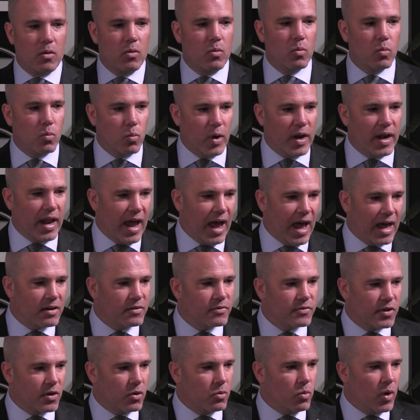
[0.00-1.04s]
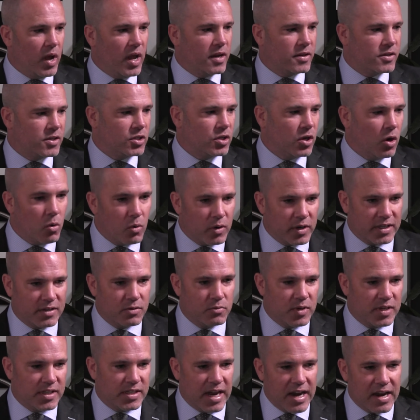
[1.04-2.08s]
went out of their way to go into
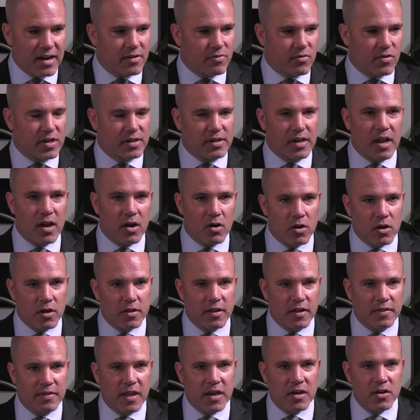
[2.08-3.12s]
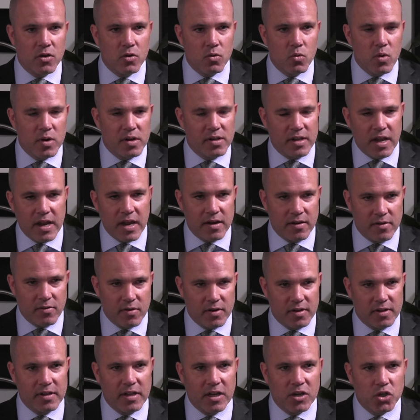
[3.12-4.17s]
a dangerous area that they knew was
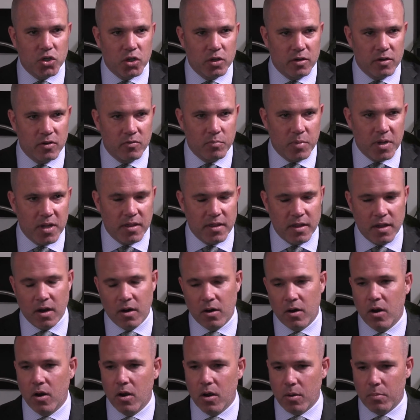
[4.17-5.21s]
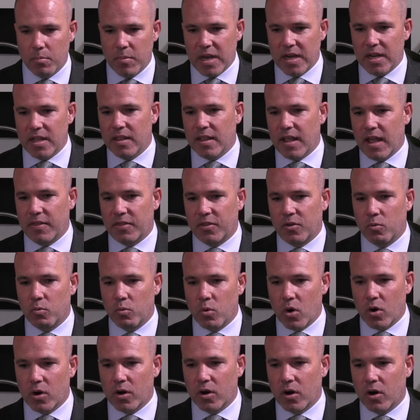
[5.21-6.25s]
dangerous and they shouldn't have been there, meaning that the
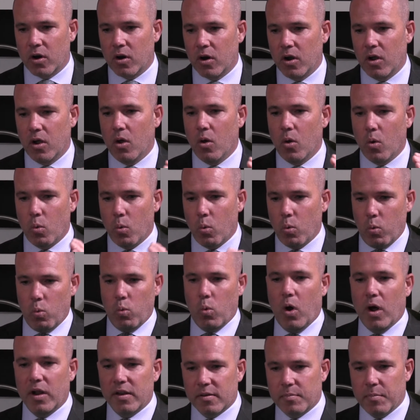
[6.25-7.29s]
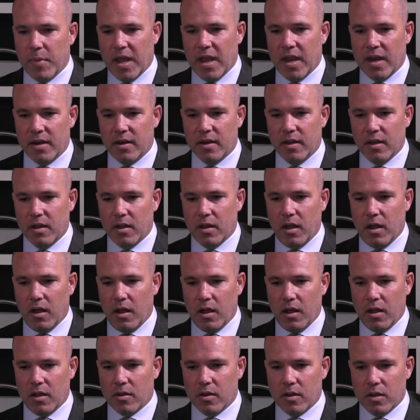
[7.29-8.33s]
worker was made,
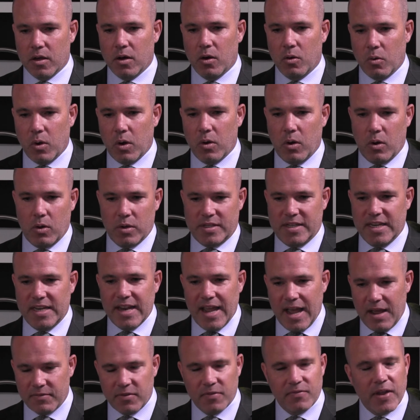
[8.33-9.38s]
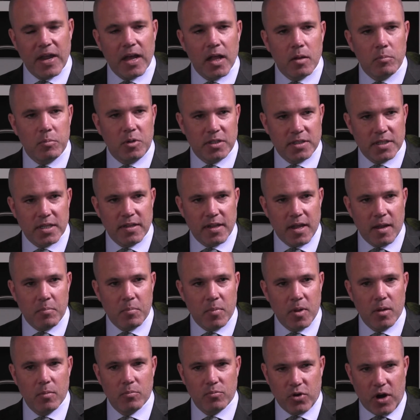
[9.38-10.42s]
did have available to them
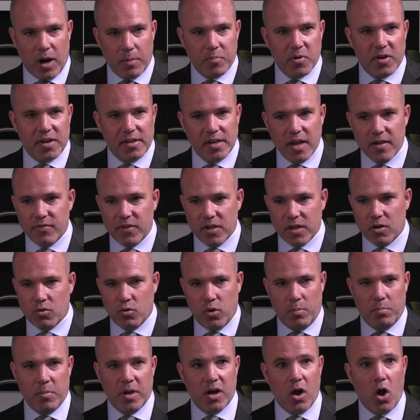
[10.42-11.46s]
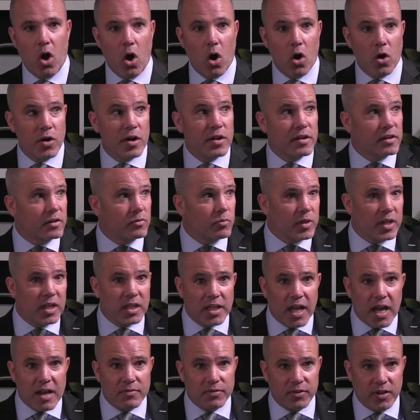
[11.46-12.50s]
proper safety equipment, a harness with a
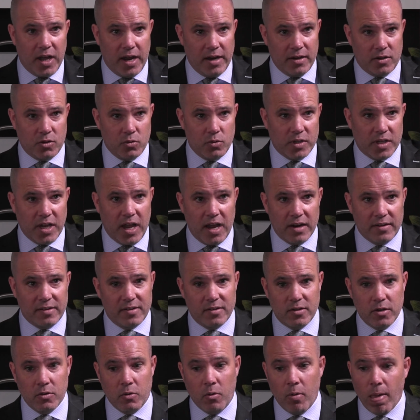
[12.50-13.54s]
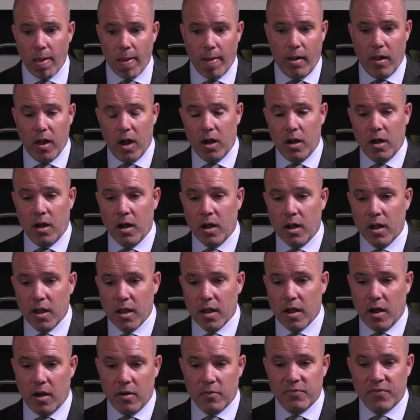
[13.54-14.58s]
lifeline to attach to, a
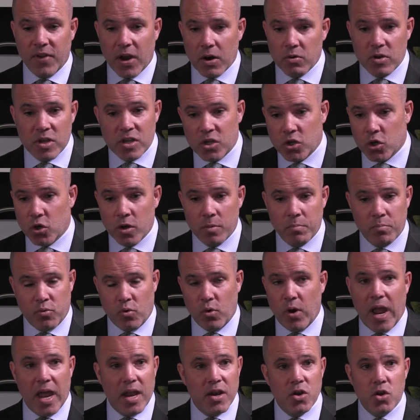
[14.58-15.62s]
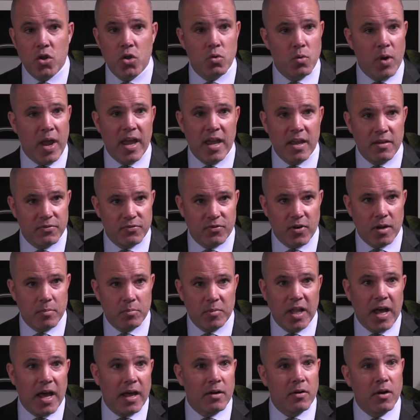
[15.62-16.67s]
very good brand new A-frame
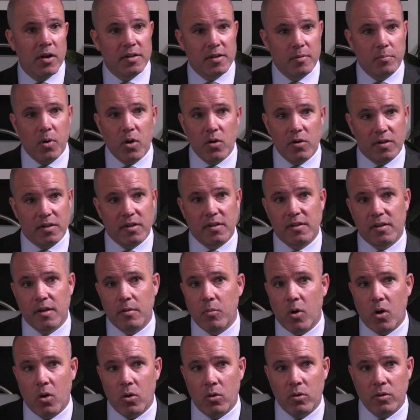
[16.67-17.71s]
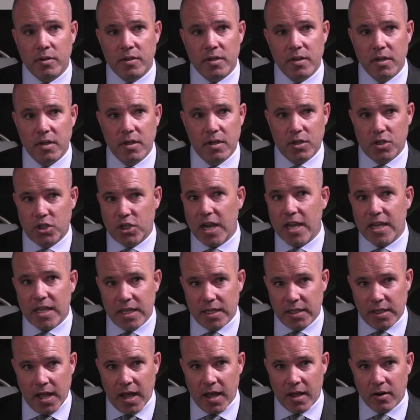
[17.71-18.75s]
ladder as opposed to some old shaky
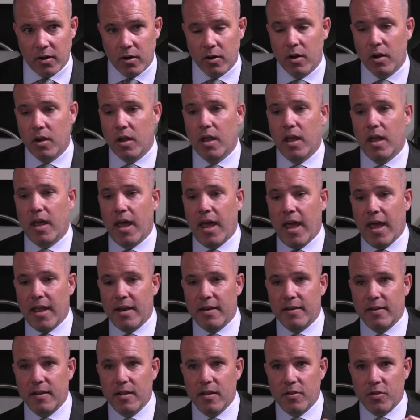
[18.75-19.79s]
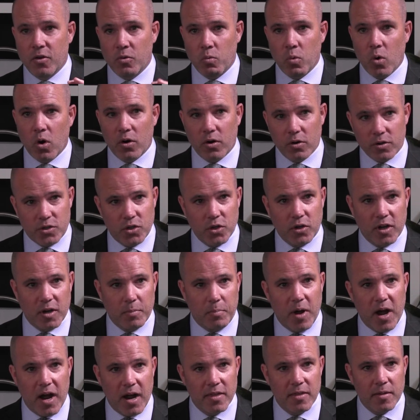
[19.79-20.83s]
ladder. And the worker took it
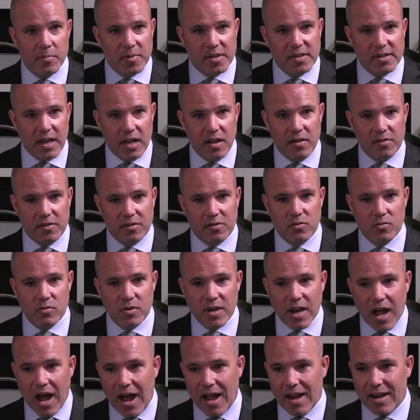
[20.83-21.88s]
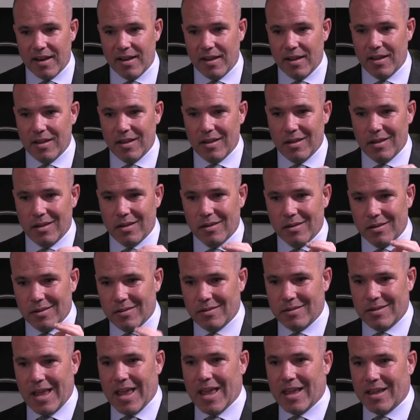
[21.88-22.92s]
upon themselves to not
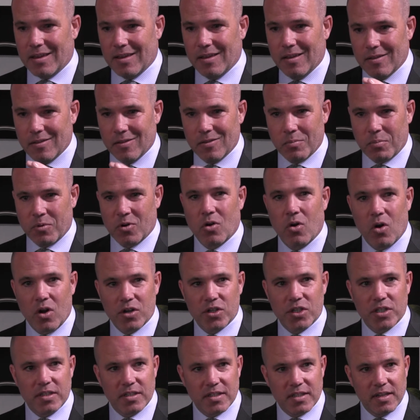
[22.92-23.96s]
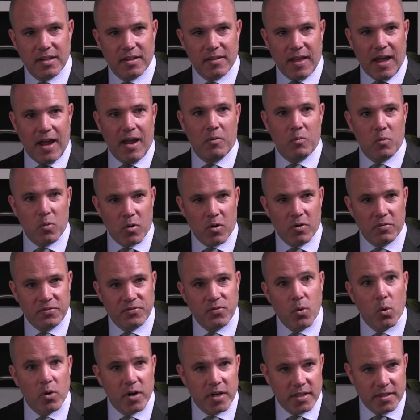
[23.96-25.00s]
take the precautions that were
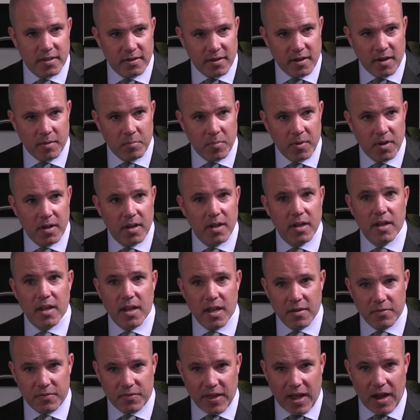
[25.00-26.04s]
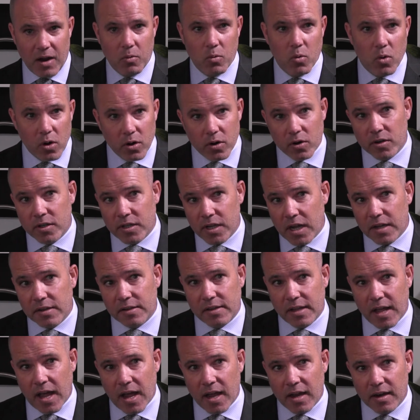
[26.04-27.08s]
afforded to them. If that worker does
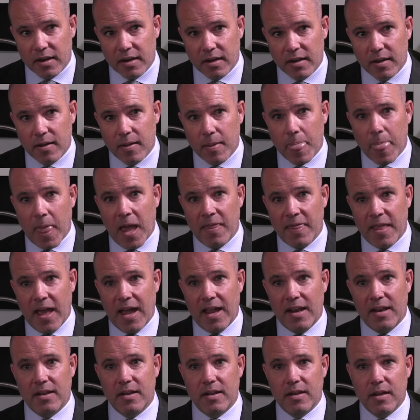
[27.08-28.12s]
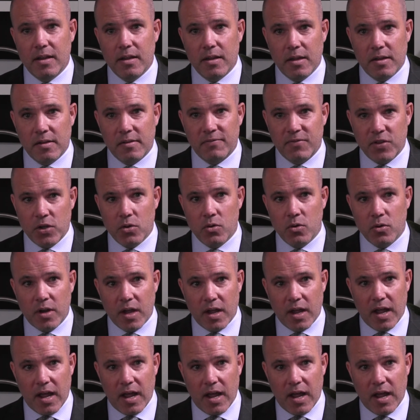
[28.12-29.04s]
that, and that is viewed